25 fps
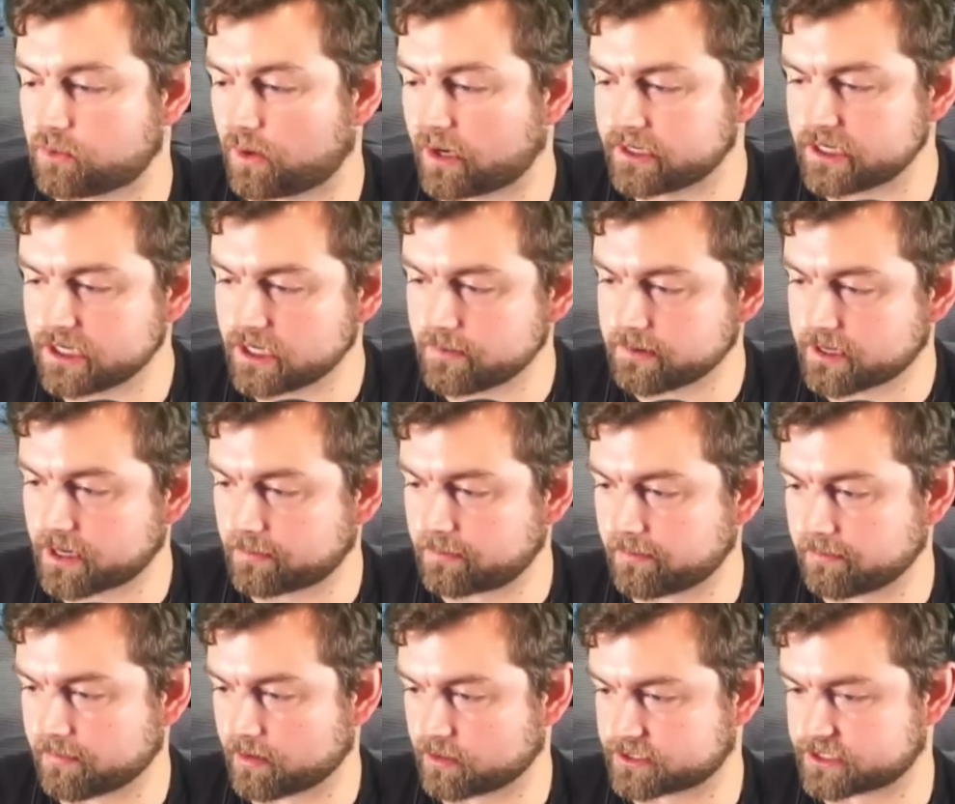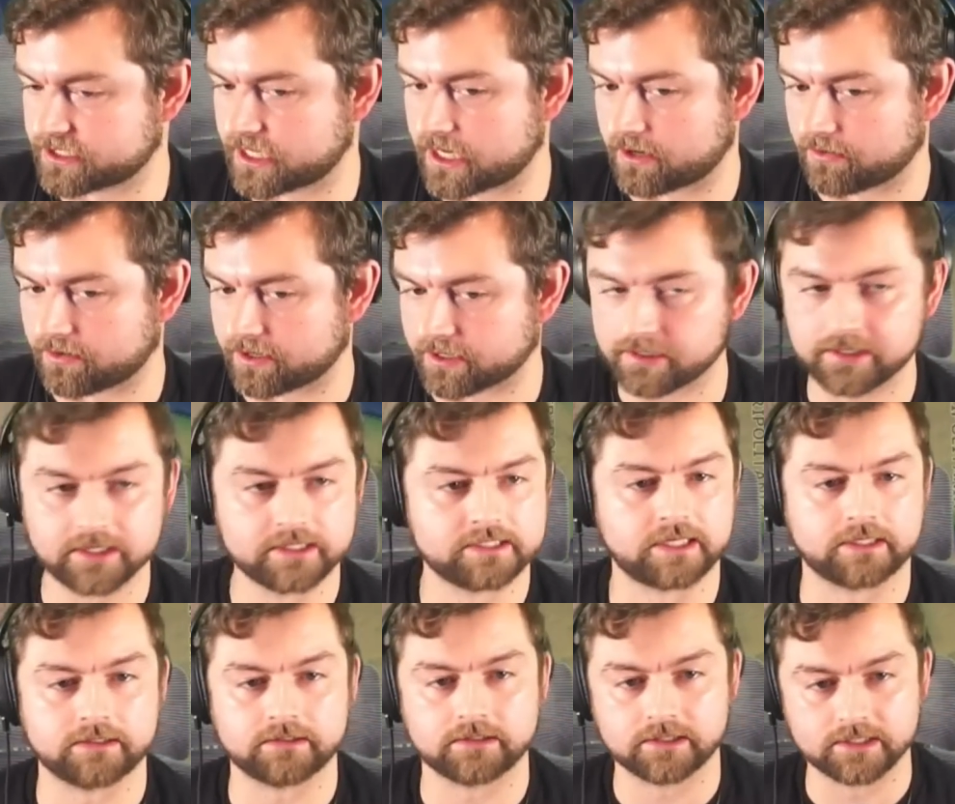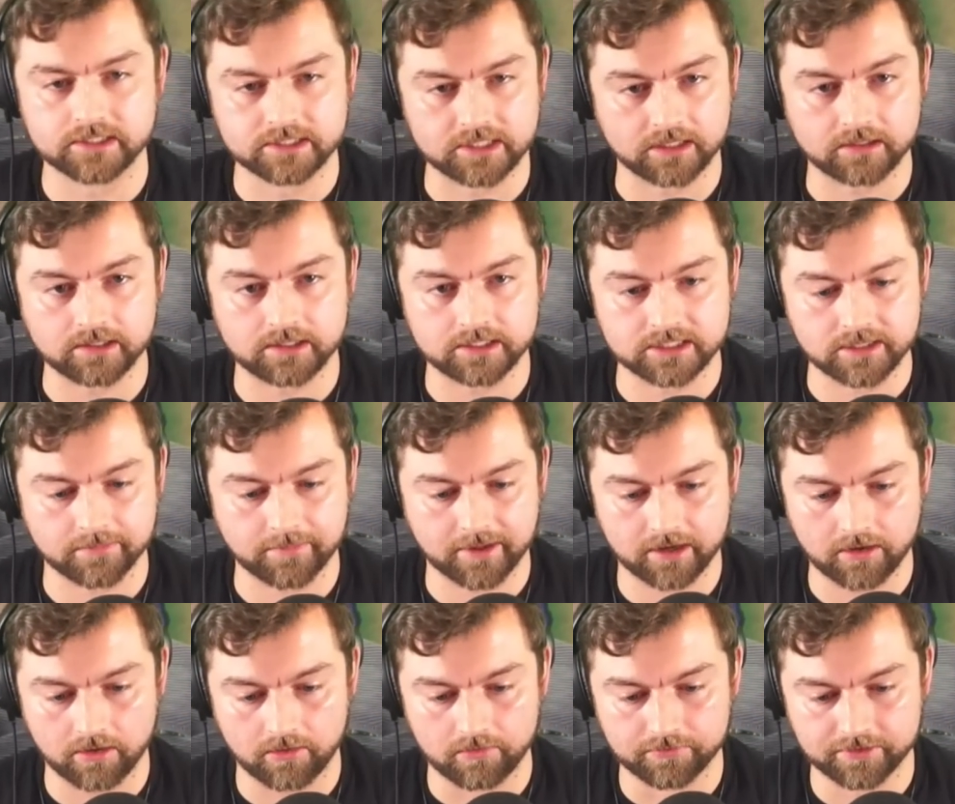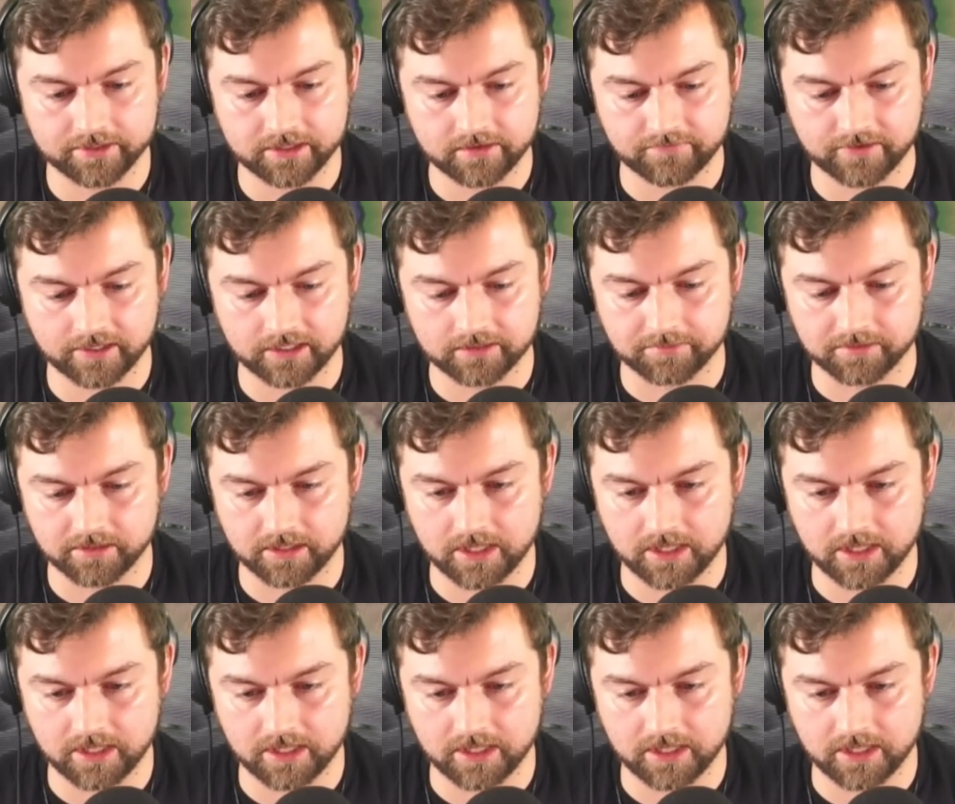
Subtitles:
I need to become a mercenary? Is that my only available